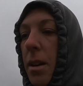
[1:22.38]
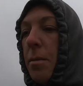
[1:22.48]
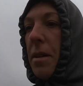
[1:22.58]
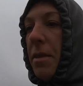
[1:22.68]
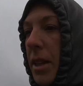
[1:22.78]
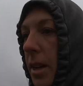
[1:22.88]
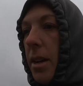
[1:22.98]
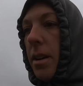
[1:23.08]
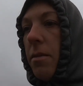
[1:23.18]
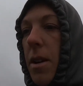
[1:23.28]
I'm definitely
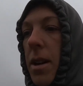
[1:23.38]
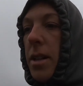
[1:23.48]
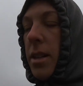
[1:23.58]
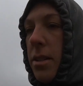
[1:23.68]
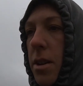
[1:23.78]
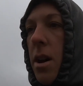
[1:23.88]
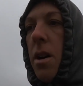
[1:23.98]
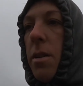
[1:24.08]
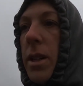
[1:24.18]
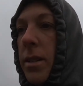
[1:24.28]
gonna run in the
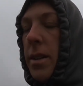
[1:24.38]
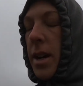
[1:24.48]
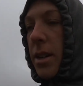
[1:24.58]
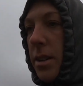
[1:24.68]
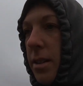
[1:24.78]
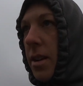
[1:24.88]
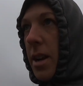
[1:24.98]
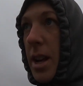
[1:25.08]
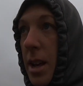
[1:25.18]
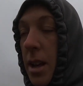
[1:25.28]
snow and slush and
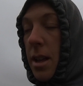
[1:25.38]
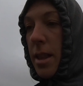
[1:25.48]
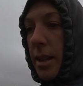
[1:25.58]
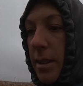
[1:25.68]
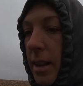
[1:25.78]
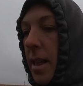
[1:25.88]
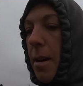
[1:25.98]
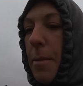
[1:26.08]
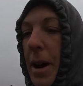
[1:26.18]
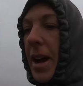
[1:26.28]
things like
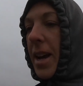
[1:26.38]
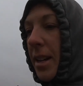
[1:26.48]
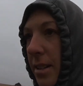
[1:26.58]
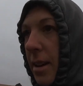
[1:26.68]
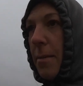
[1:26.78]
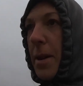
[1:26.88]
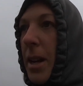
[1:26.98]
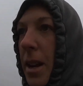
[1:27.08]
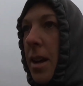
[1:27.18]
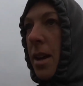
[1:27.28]
that, but ice, I
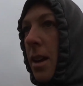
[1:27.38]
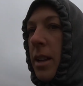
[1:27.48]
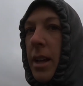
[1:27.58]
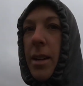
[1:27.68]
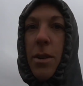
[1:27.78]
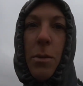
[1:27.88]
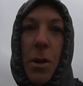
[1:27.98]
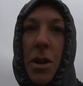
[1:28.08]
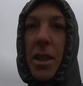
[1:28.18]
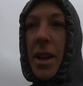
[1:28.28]
mean, like, is it
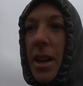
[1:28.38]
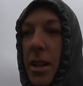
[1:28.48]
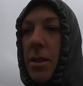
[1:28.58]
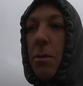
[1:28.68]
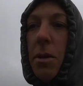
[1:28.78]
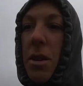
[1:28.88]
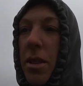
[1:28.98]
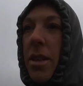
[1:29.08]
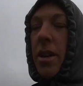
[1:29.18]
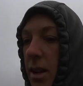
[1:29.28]
worth it? Is it
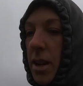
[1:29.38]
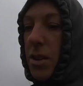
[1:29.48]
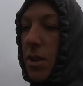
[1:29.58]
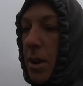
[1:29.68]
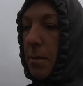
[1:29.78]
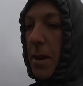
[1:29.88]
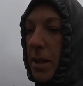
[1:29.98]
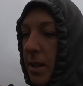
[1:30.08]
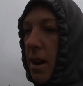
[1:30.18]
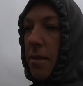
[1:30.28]
worth injuring
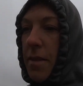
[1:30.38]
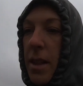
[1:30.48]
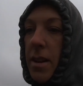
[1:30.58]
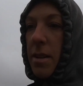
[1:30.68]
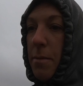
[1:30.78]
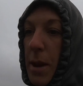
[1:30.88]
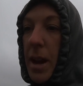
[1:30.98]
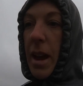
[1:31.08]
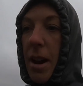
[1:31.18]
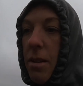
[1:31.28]
myself and then
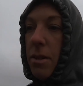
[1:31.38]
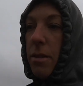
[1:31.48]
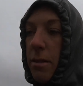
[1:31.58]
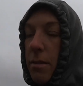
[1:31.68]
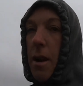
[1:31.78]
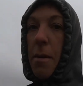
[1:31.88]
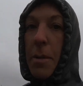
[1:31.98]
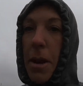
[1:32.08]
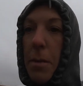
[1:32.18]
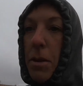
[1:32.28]
being out of, not
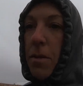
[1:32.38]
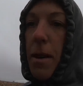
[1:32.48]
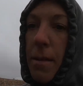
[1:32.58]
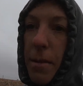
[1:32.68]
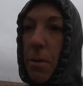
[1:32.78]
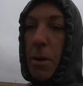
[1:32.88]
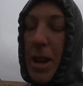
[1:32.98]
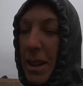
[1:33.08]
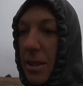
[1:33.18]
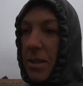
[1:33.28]
being able to run for
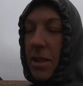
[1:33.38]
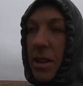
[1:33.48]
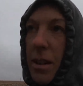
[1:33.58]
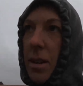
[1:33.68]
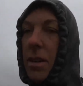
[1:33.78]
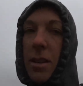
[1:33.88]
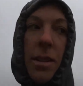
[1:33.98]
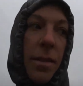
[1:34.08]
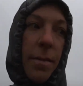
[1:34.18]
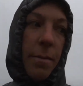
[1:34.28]
weeks?
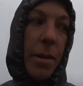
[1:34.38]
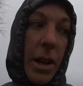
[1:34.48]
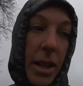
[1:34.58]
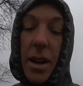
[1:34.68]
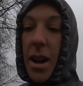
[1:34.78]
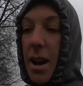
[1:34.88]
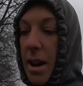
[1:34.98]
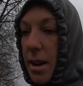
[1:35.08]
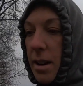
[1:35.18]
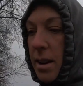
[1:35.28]
Probably
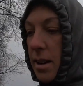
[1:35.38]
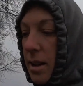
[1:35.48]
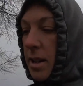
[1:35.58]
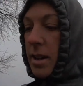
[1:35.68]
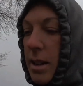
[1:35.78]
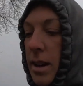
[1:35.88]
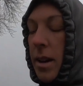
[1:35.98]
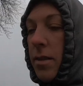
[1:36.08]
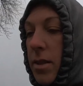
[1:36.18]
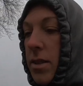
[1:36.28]
not.
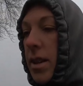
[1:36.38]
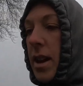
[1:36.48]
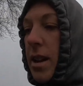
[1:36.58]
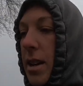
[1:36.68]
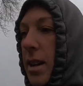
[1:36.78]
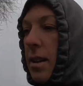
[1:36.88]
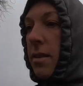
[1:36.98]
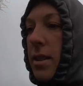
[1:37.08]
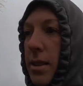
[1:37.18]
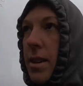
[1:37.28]
I'm just sliding
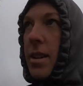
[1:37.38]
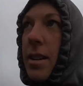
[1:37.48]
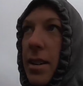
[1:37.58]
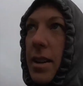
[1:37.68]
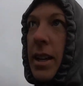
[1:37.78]
down this hill.